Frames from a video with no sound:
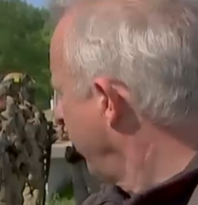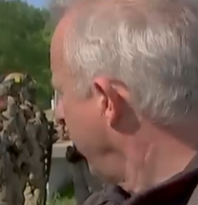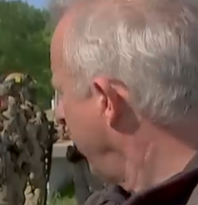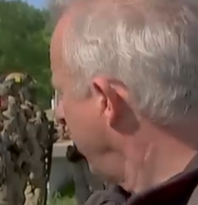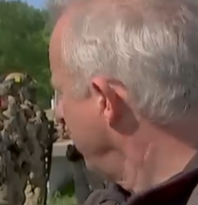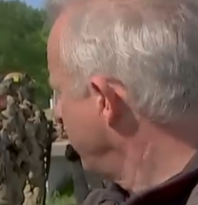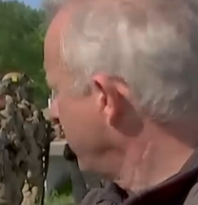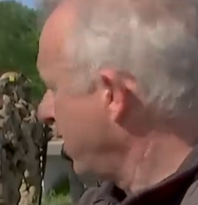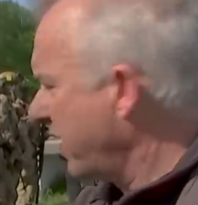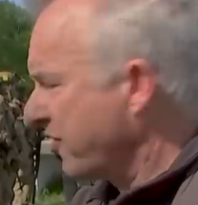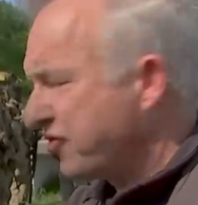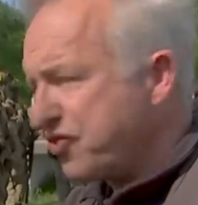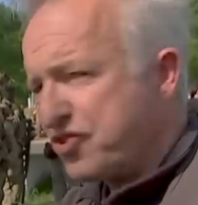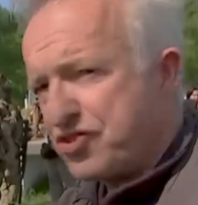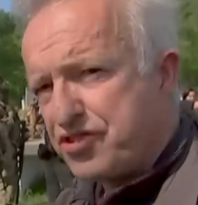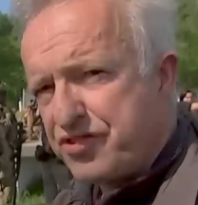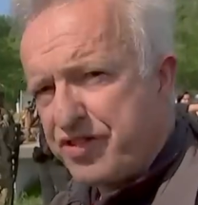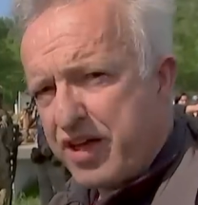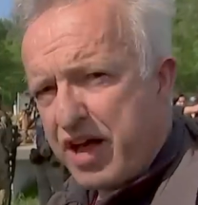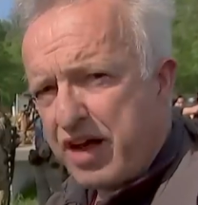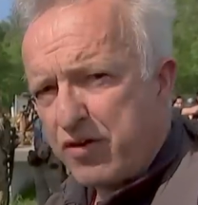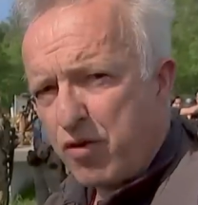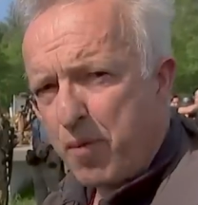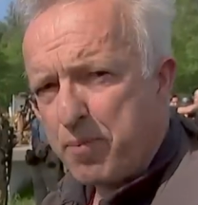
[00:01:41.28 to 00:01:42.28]
How
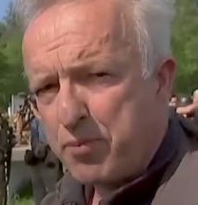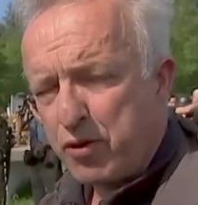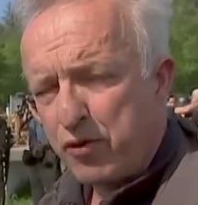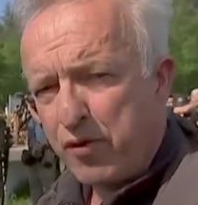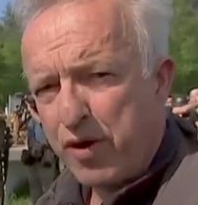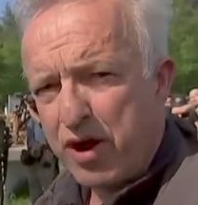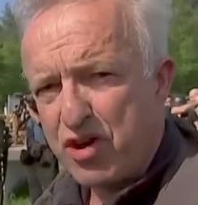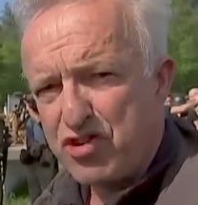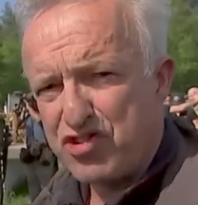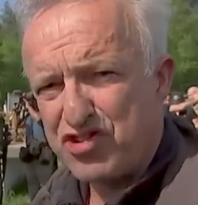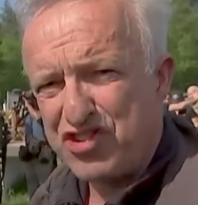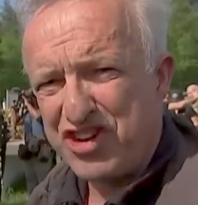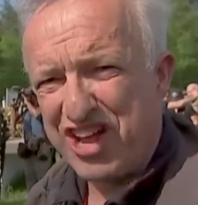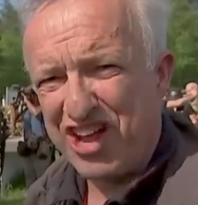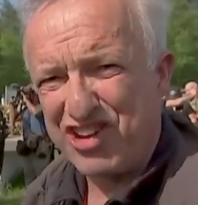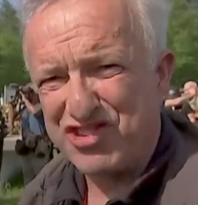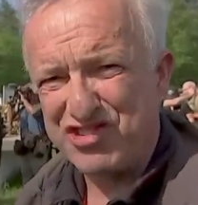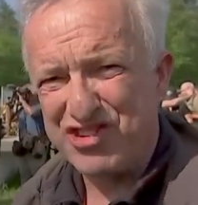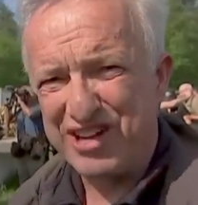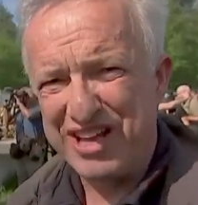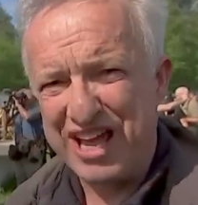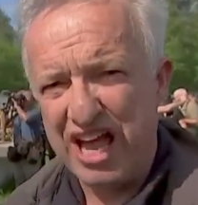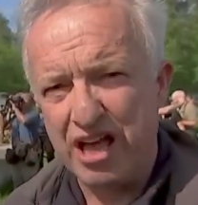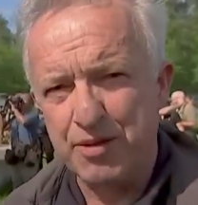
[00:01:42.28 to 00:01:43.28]
much their operation
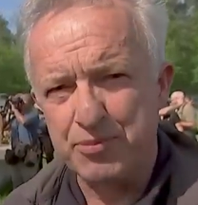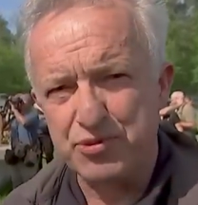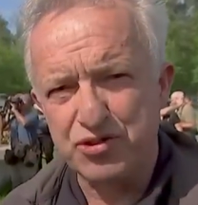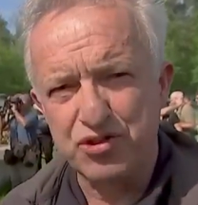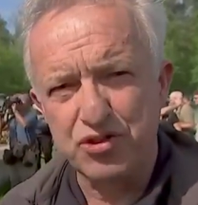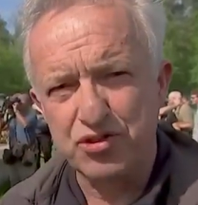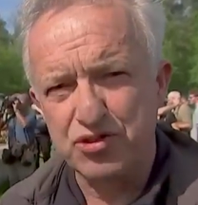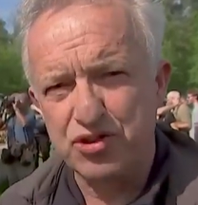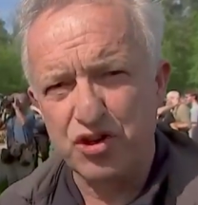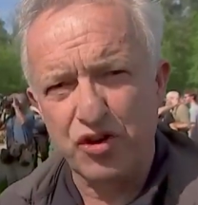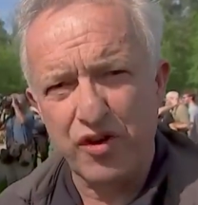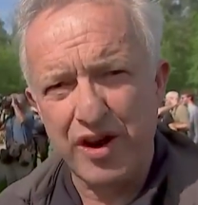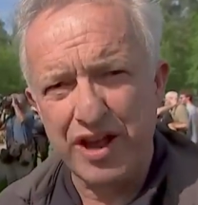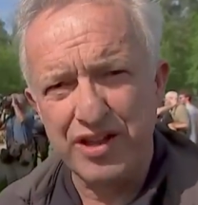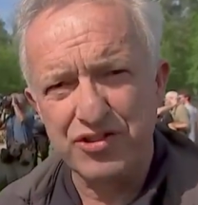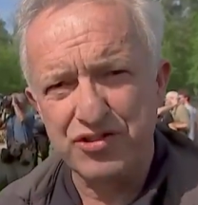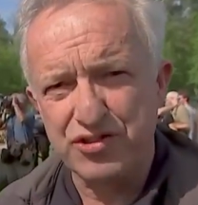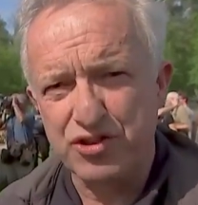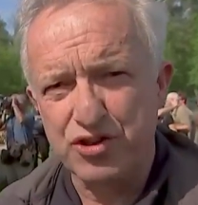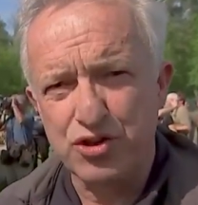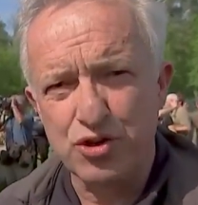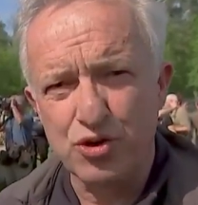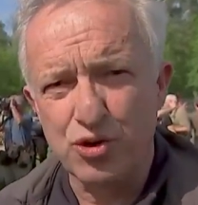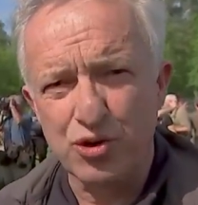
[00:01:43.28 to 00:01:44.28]
actually helps
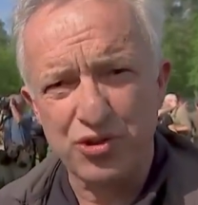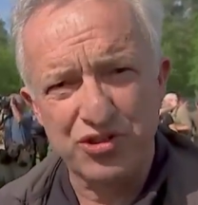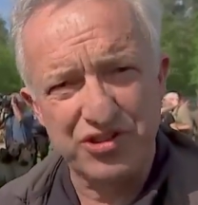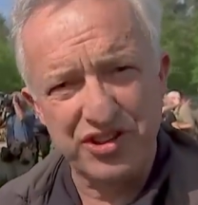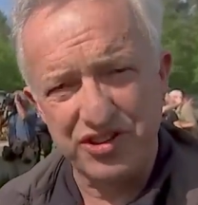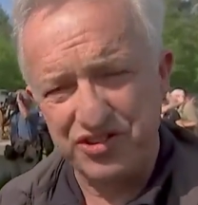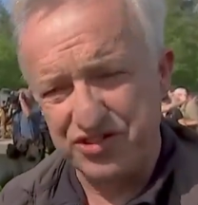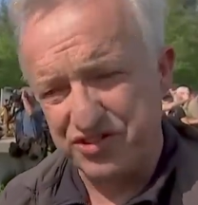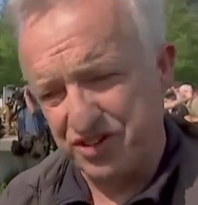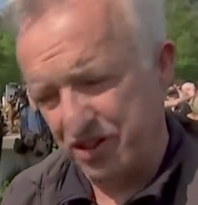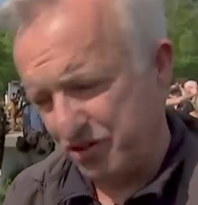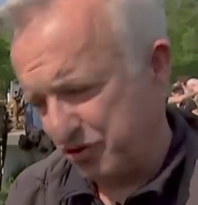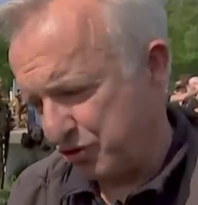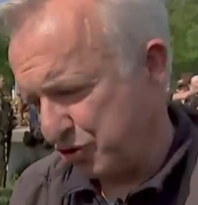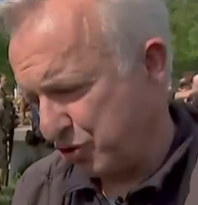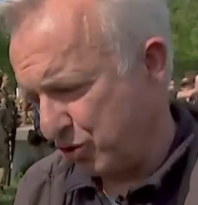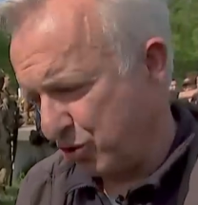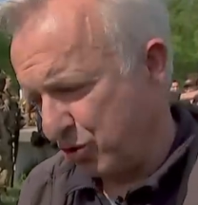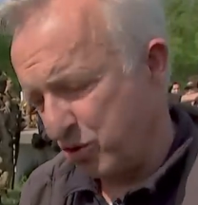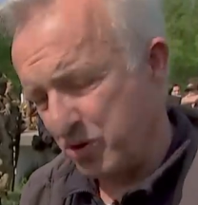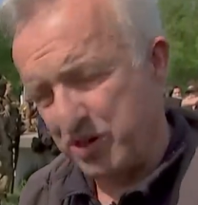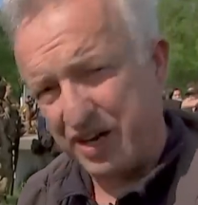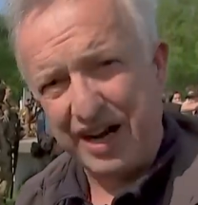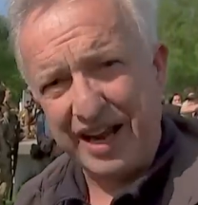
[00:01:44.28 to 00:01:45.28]
Ukraine's cause isn't
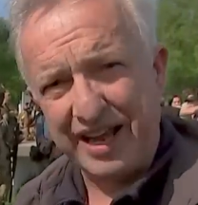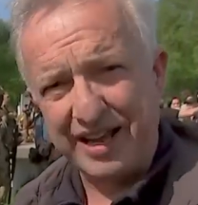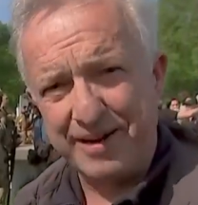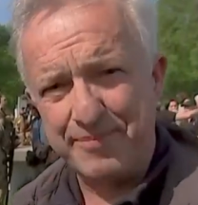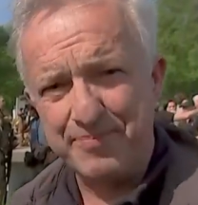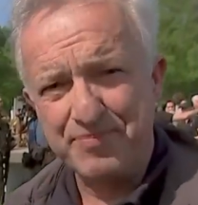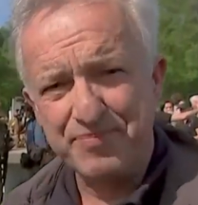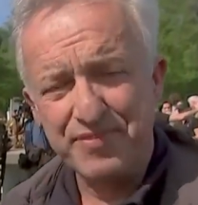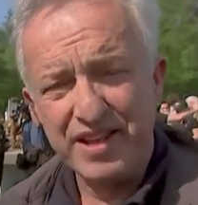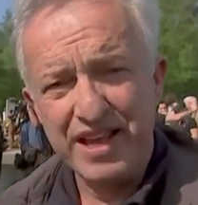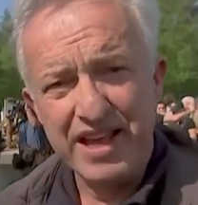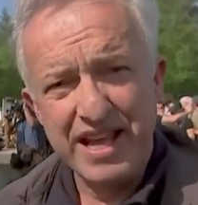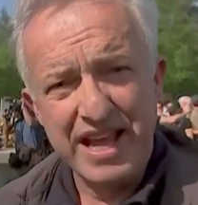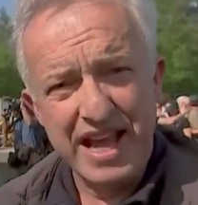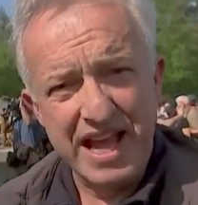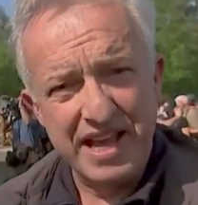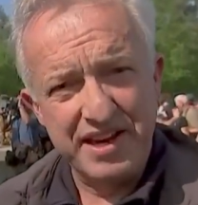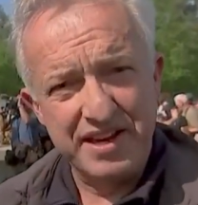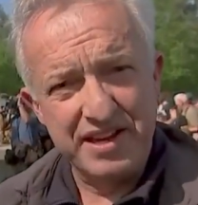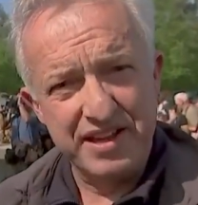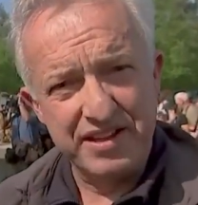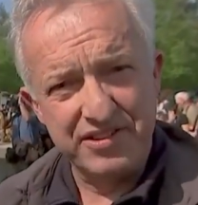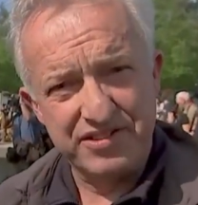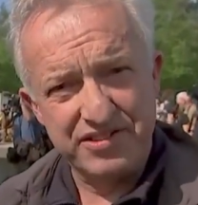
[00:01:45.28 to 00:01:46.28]
at all clear.
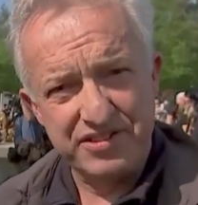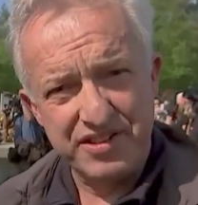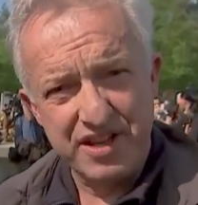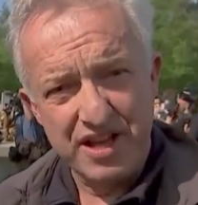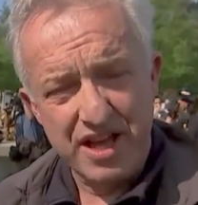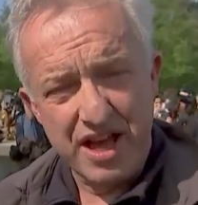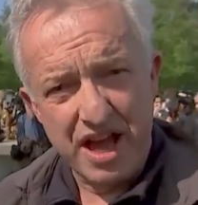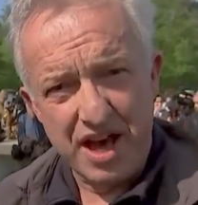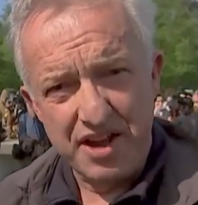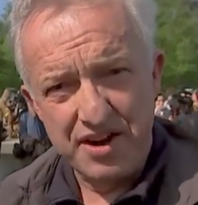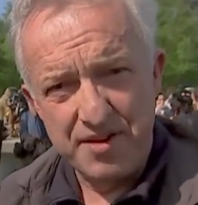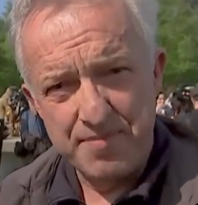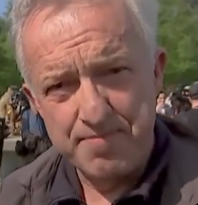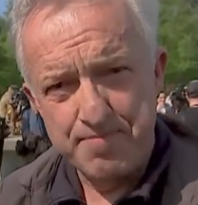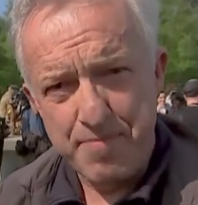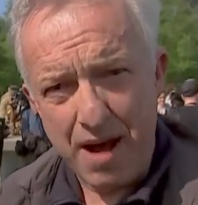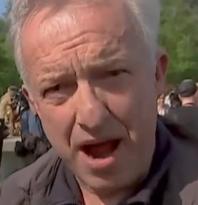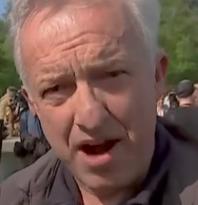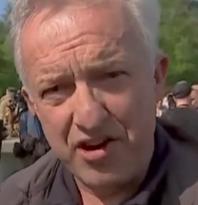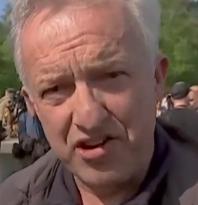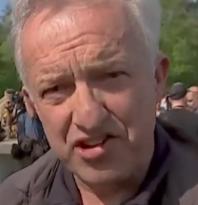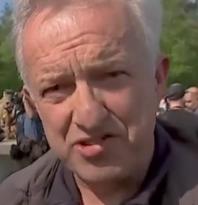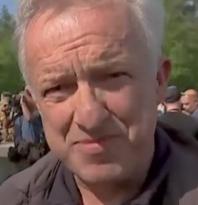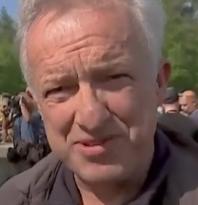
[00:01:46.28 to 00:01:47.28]
It is an
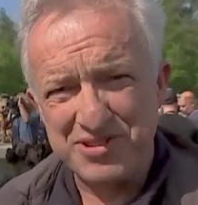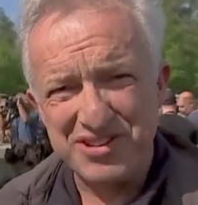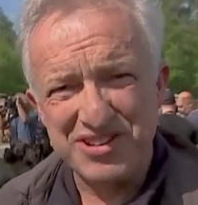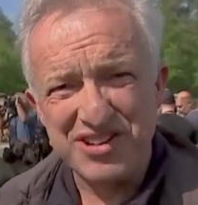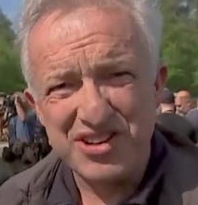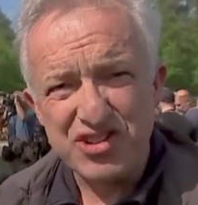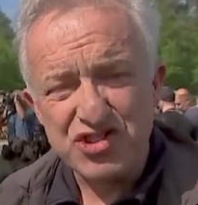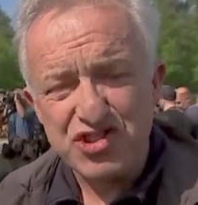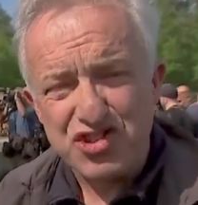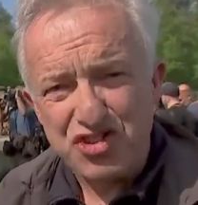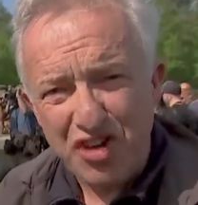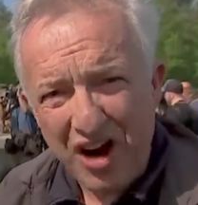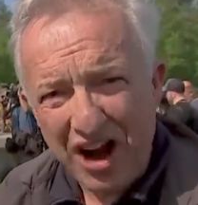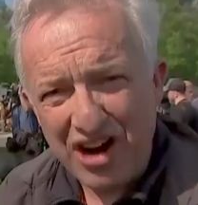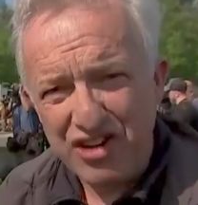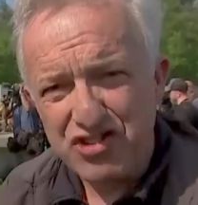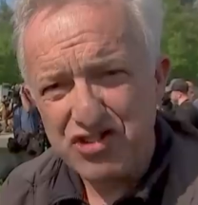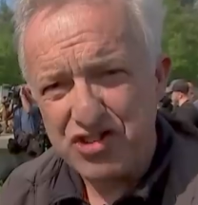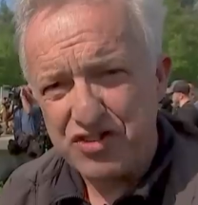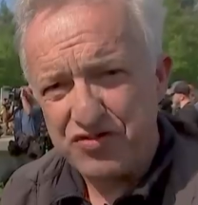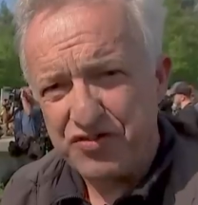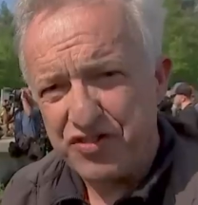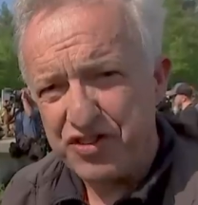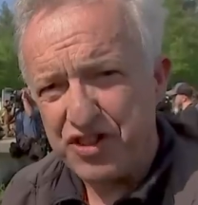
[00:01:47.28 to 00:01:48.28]
embarrassment, a
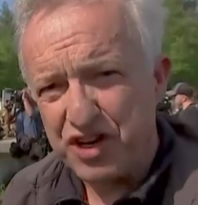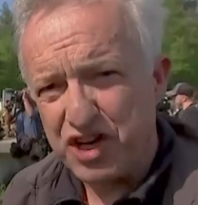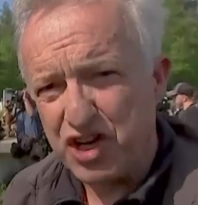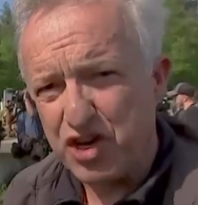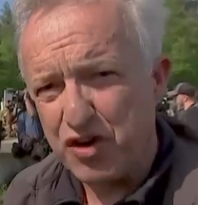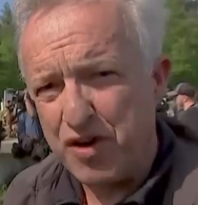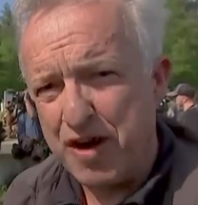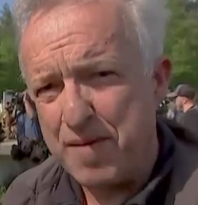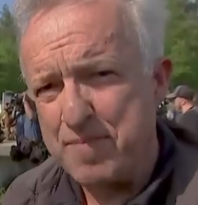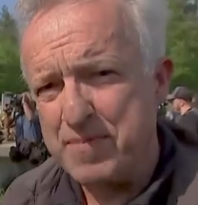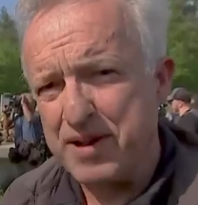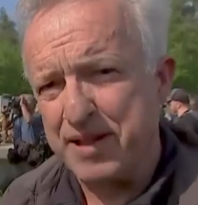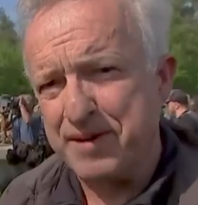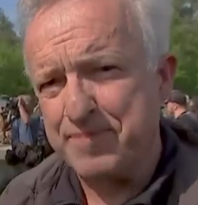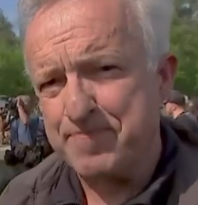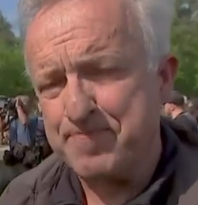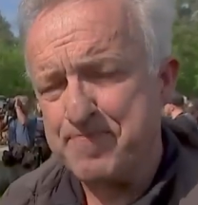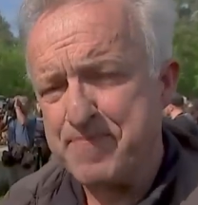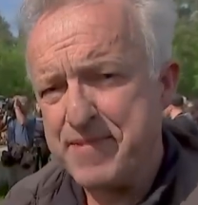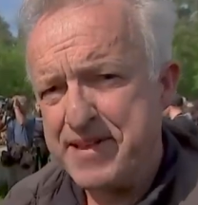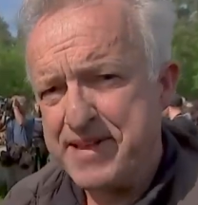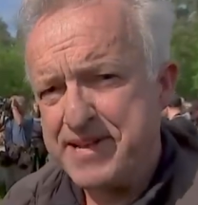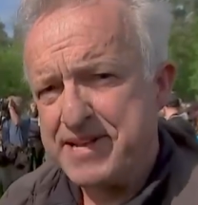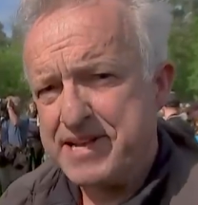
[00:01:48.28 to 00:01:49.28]
distraction for the
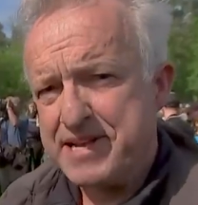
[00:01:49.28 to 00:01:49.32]
Kremlin.